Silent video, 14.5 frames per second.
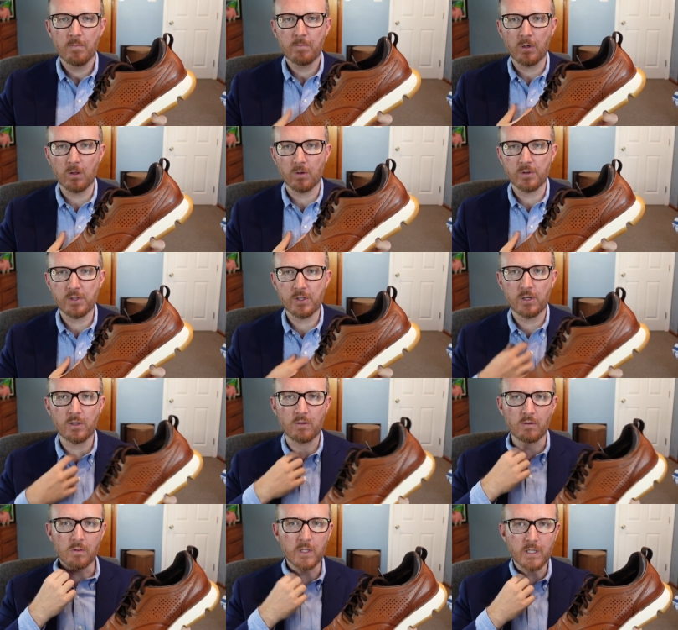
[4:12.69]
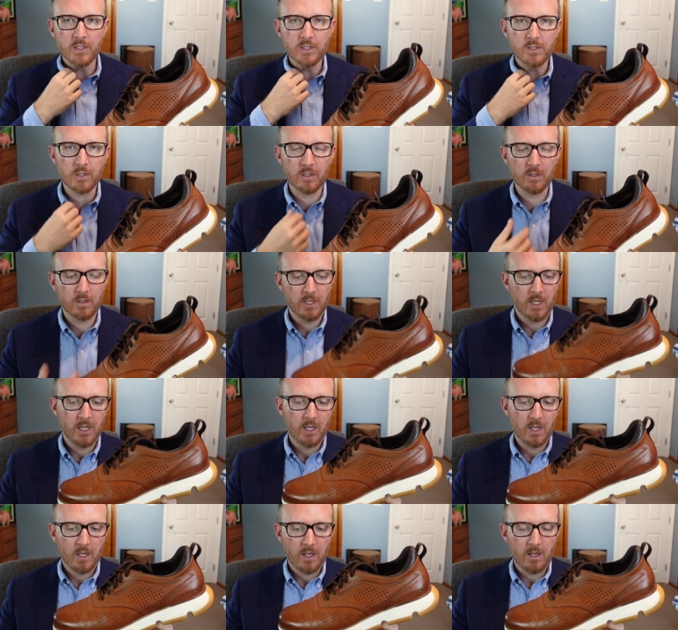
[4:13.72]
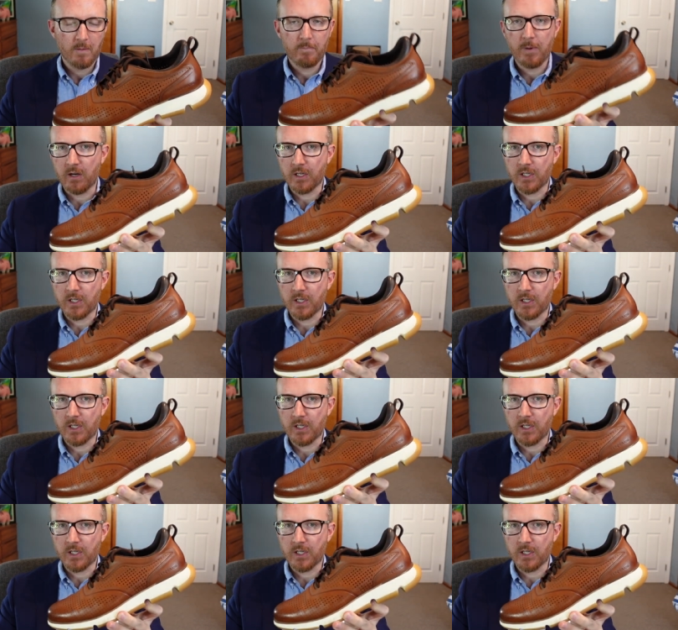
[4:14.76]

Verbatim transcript: polo shirt or linen shirt, pair